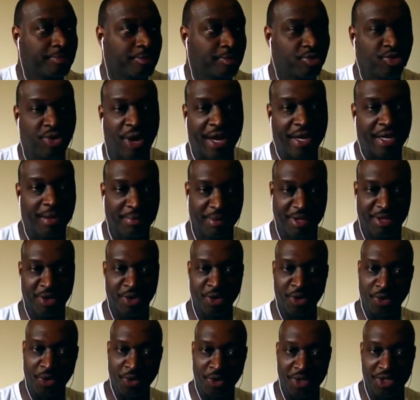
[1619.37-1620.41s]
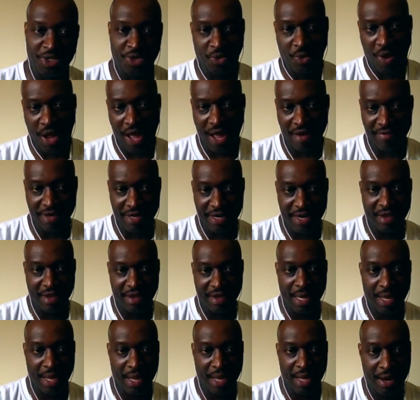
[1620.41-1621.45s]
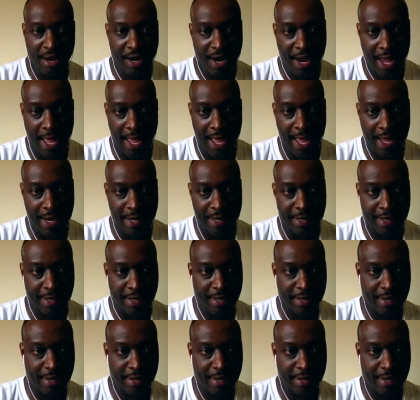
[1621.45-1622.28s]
tried to be cool and suave and debonair and